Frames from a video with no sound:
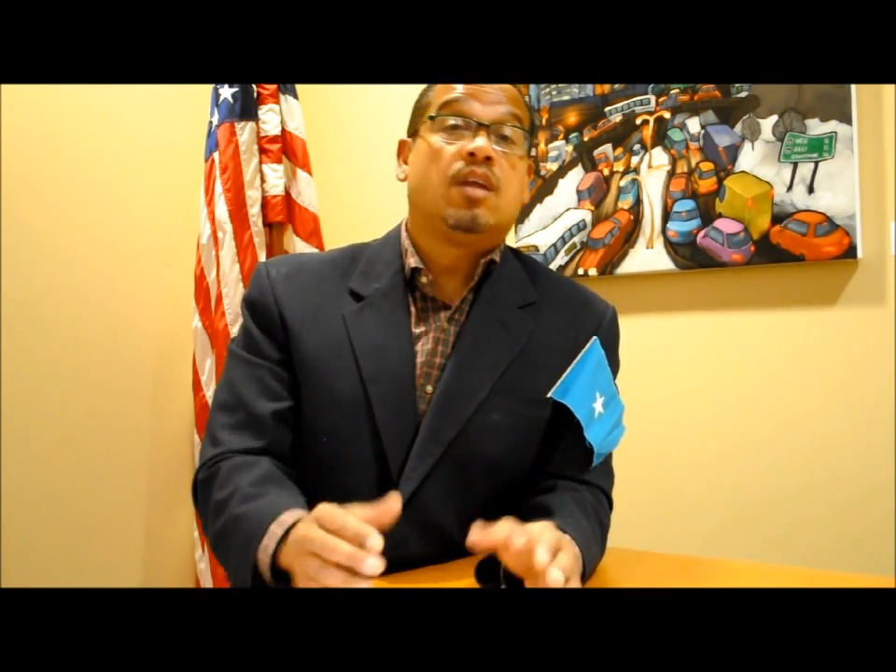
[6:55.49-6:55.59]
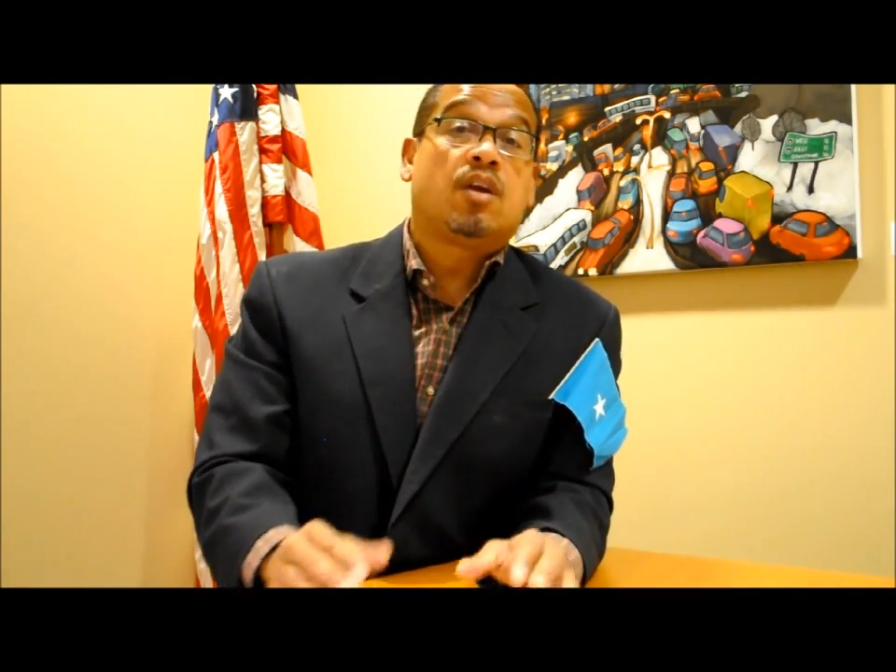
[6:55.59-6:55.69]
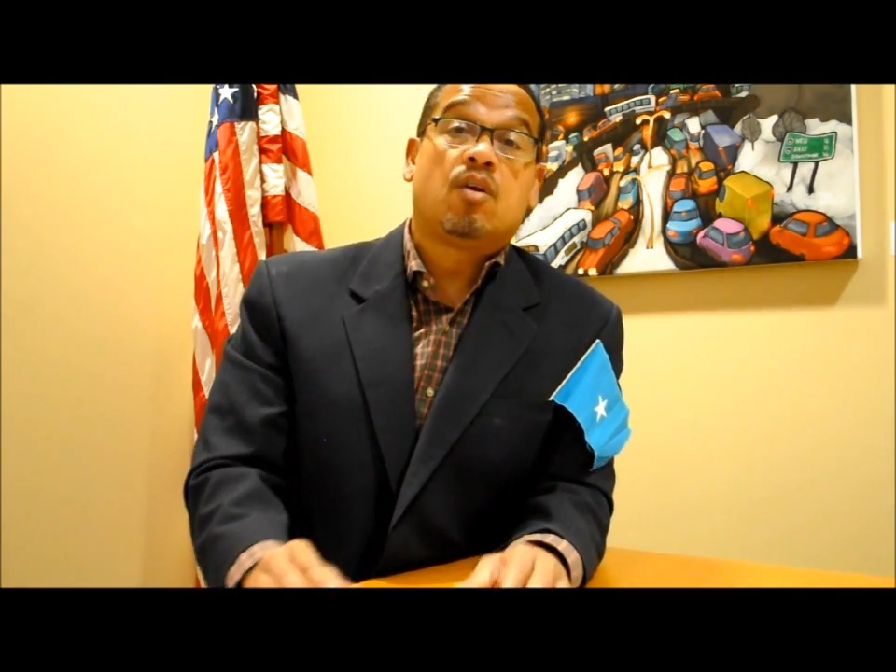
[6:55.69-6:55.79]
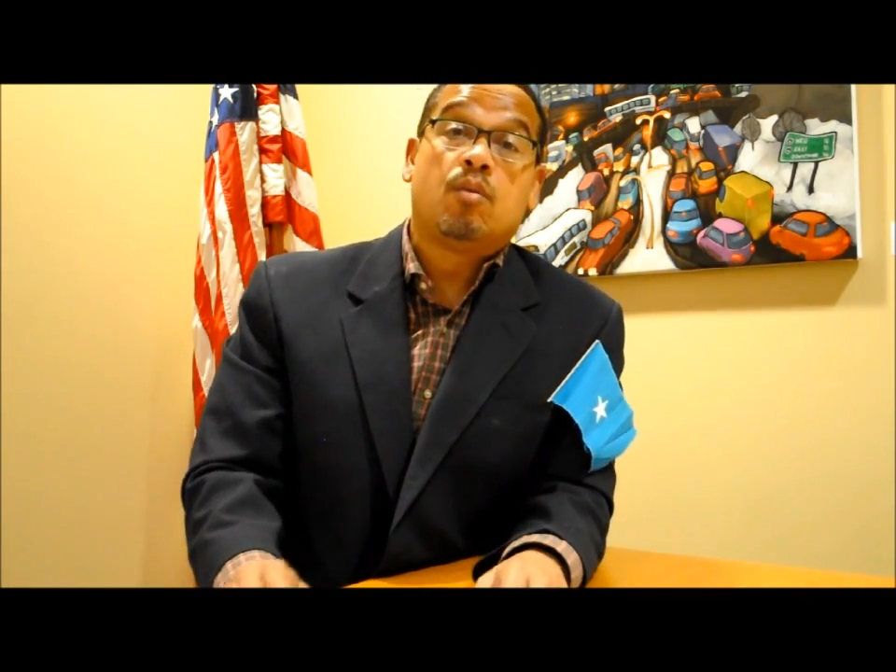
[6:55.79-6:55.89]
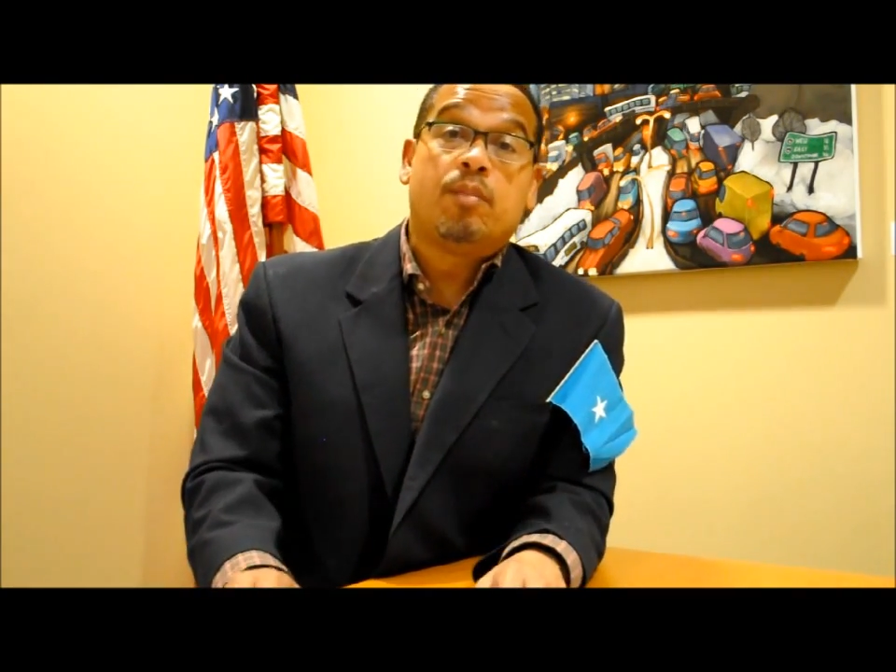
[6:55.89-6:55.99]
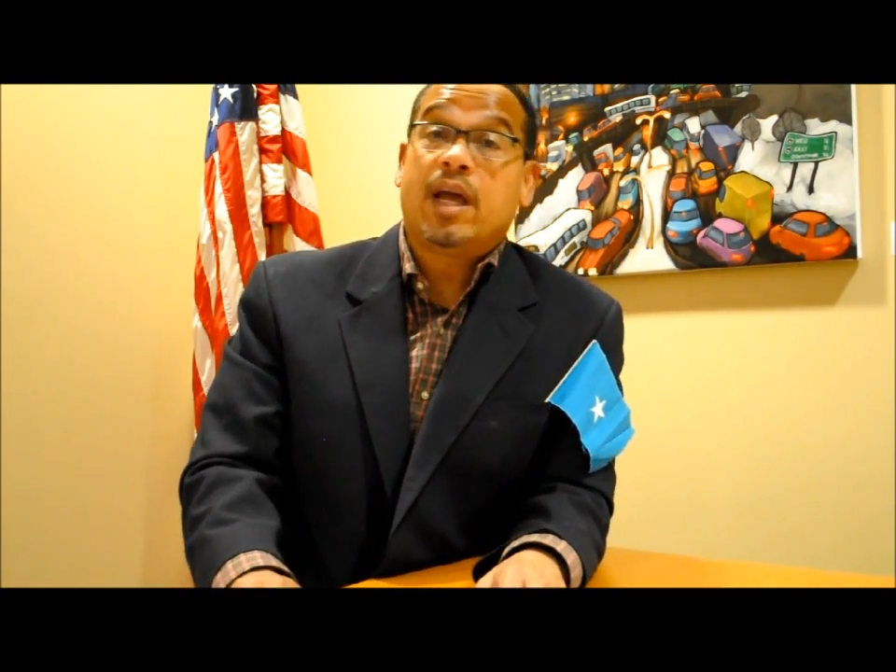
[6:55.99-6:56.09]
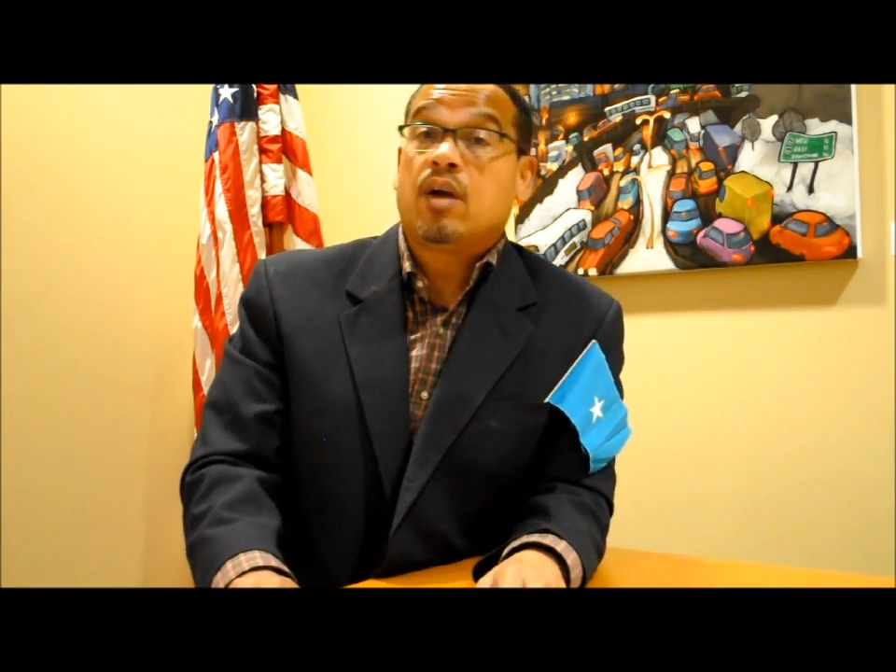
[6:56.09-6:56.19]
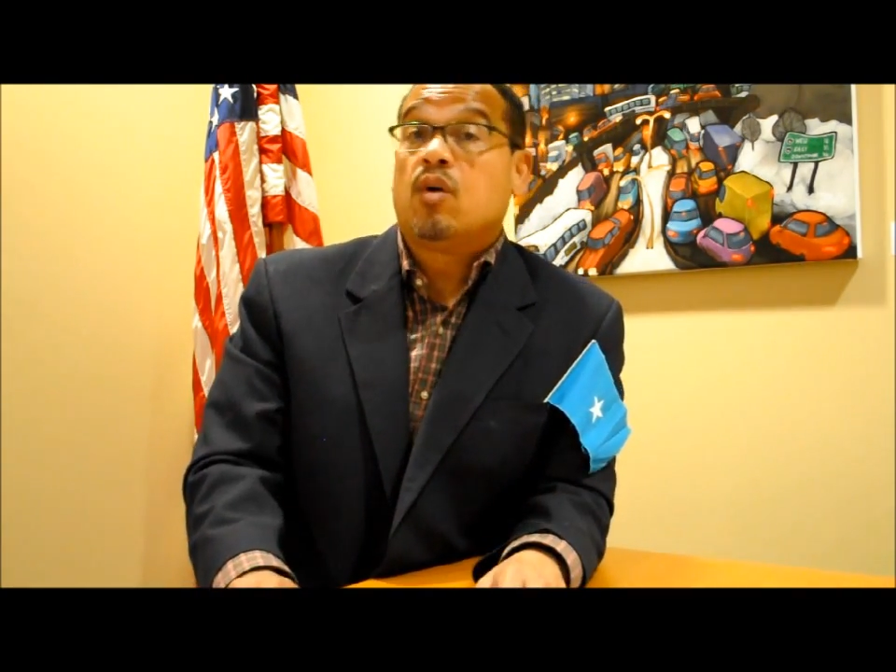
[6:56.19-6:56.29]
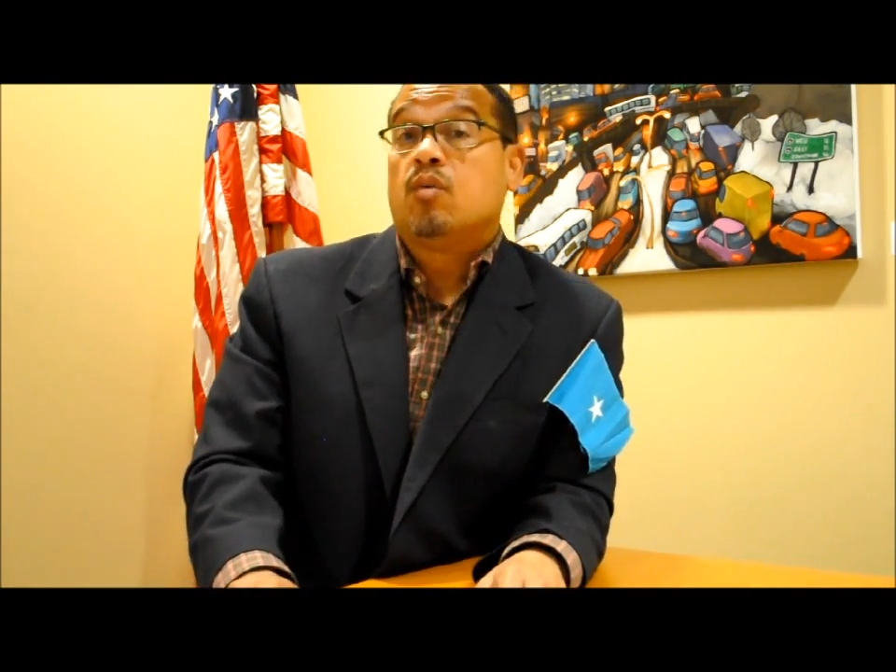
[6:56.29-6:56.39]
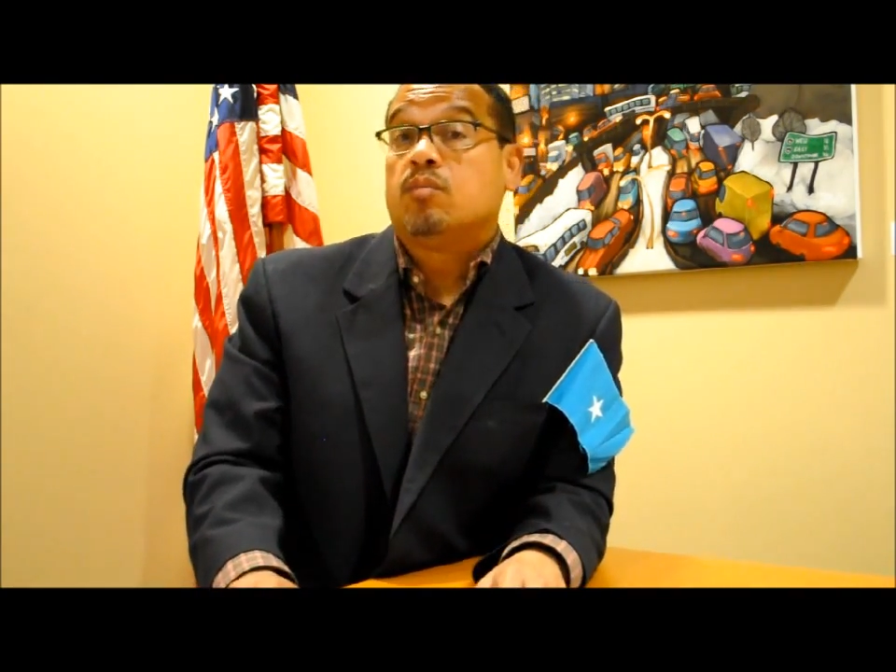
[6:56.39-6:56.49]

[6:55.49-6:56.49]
going back home